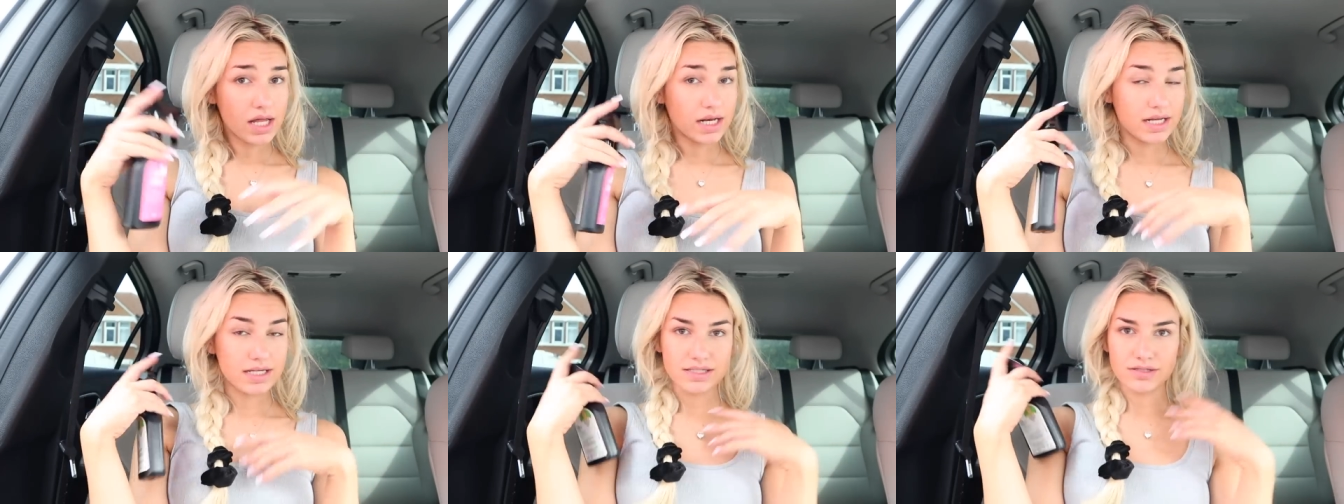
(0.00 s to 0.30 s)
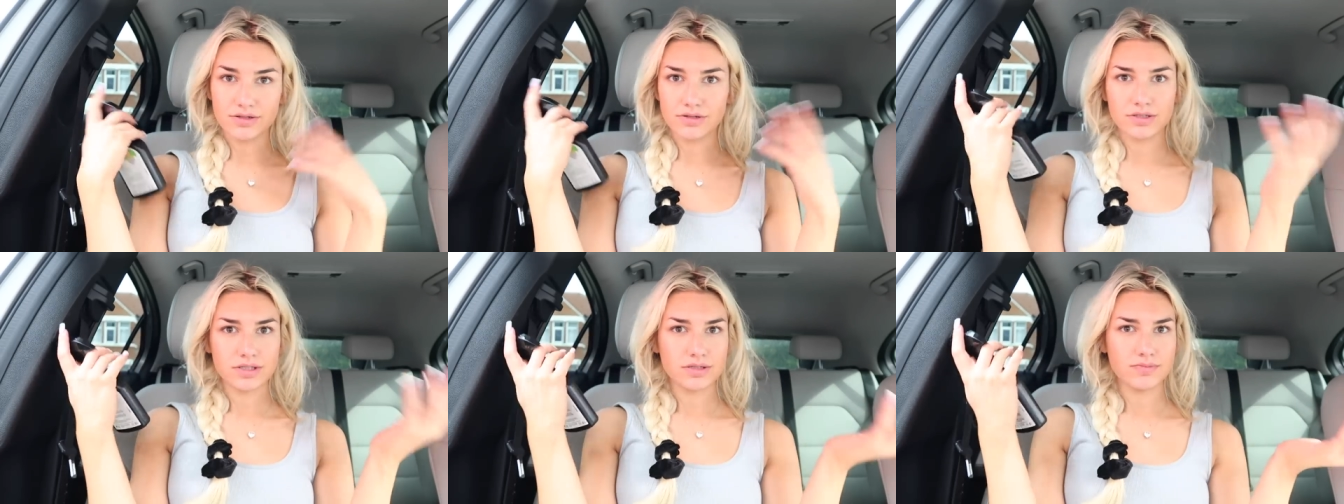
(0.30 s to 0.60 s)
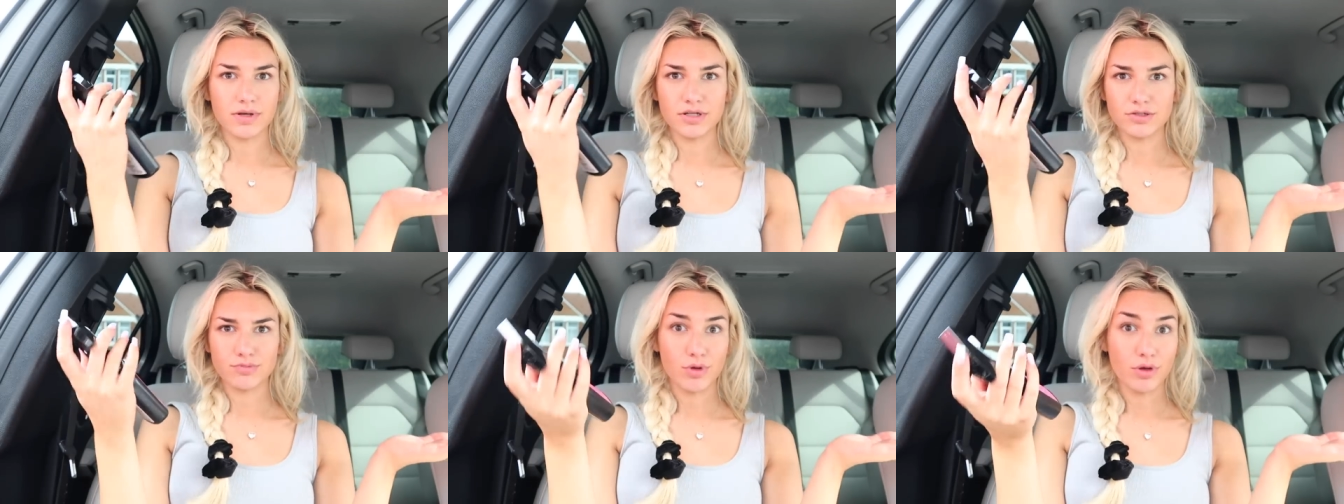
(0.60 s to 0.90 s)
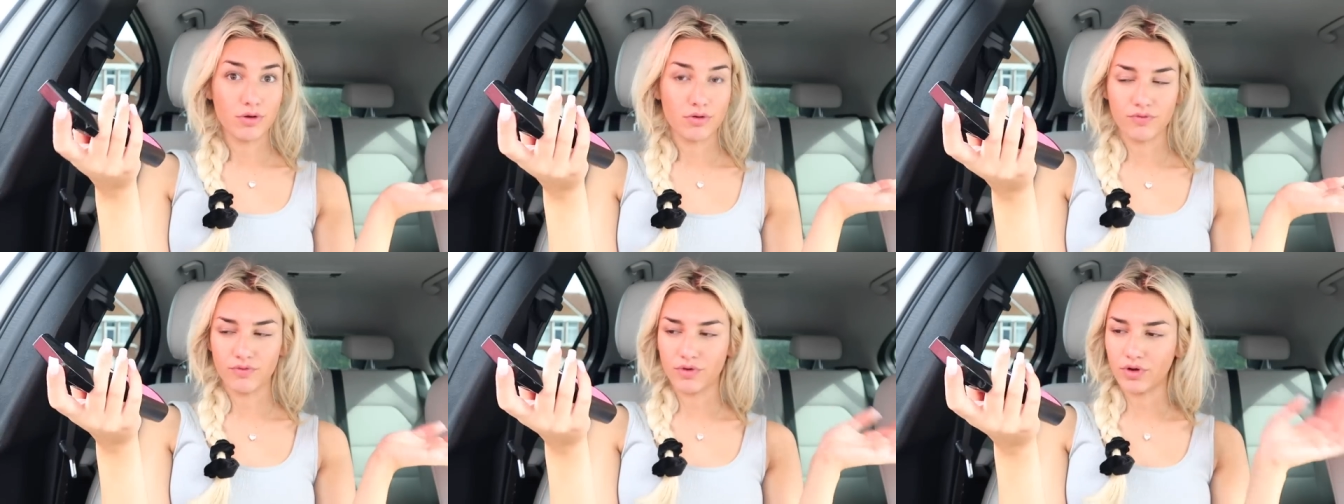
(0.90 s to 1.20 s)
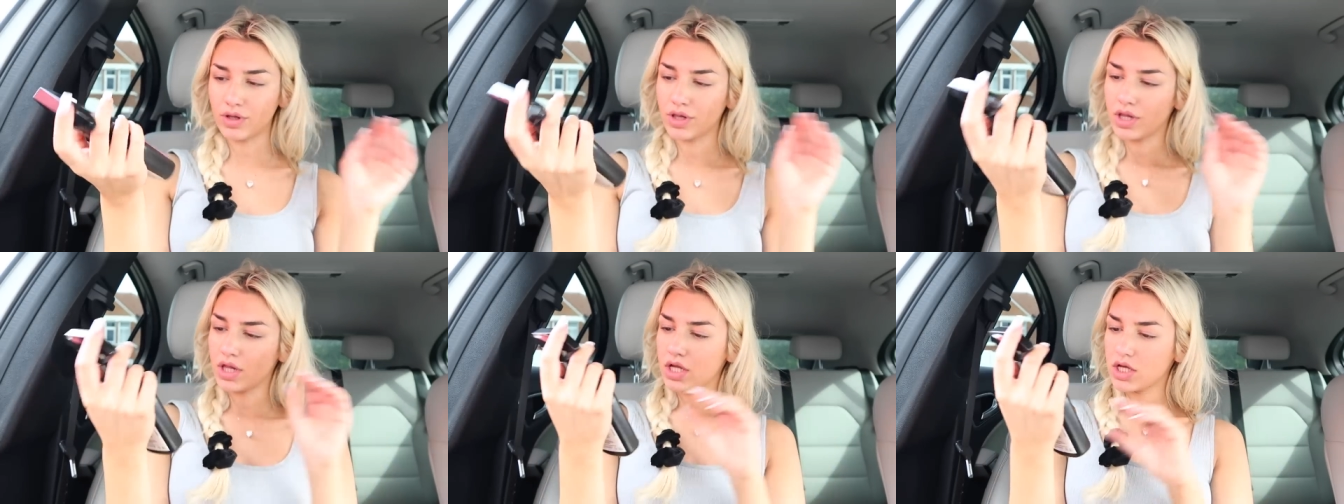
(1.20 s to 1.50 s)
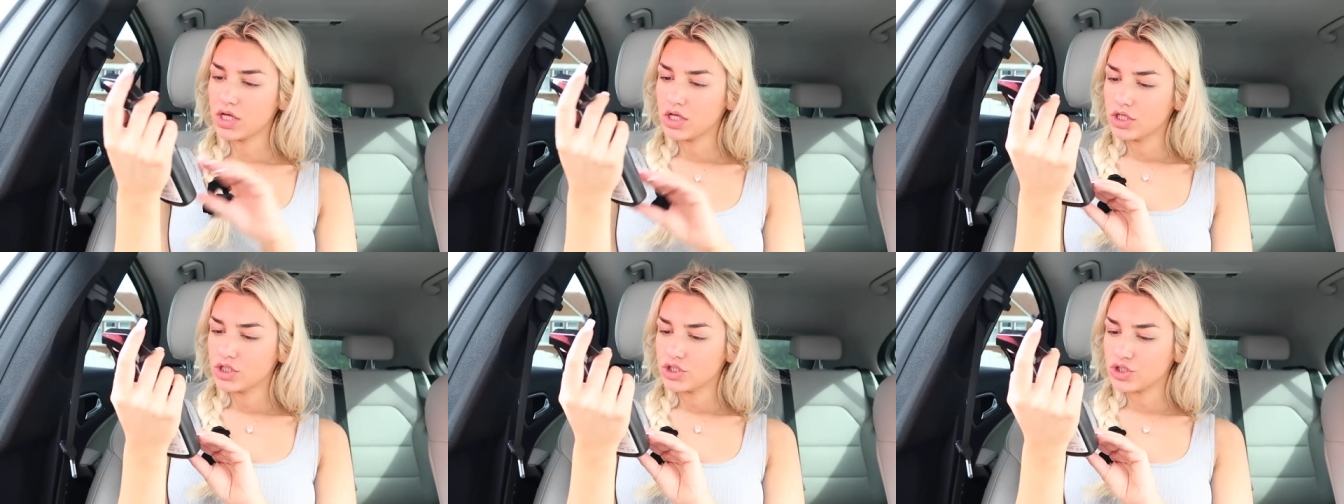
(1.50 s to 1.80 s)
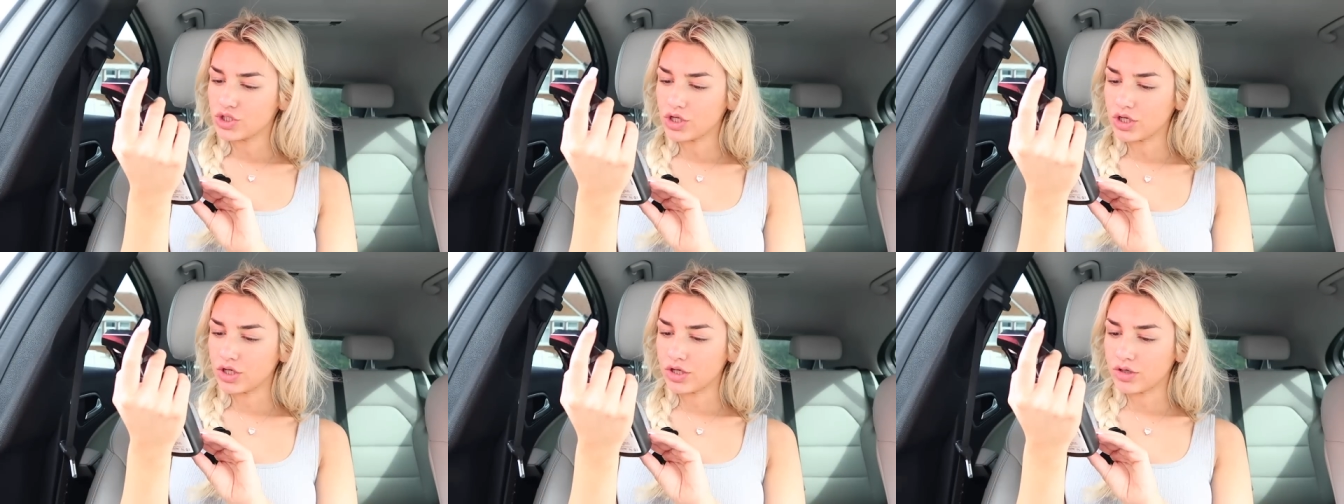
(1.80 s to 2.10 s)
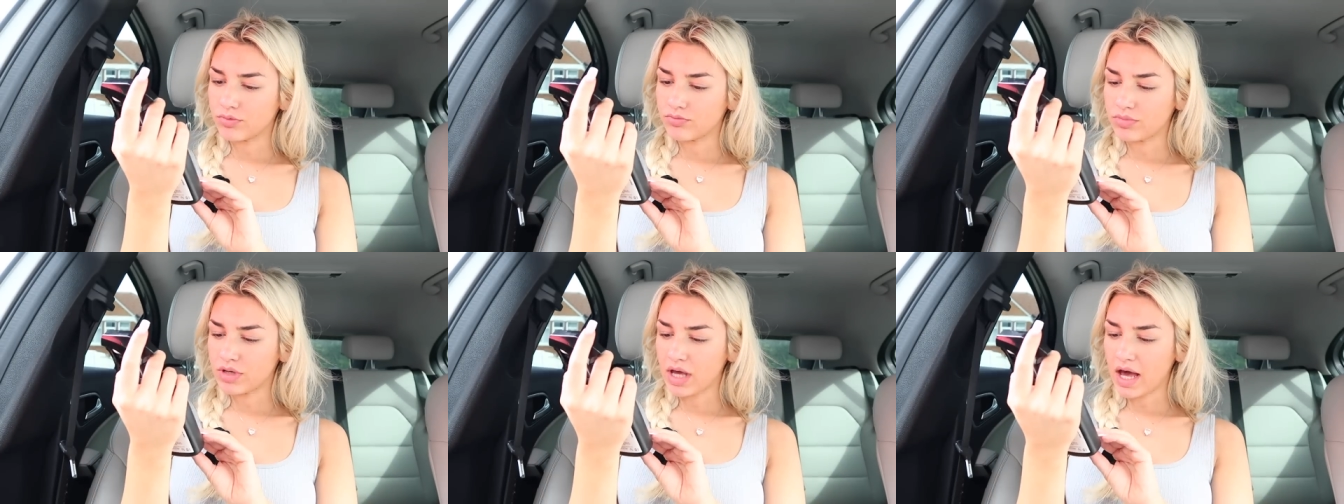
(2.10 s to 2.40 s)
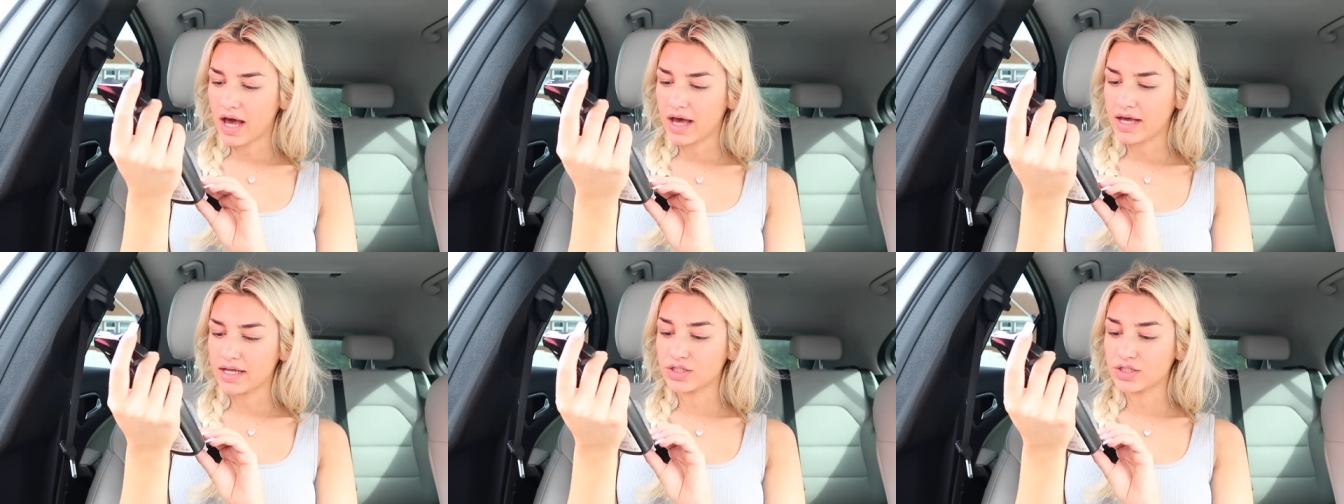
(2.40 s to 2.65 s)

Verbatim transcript: It still smells beautiful. So yeah,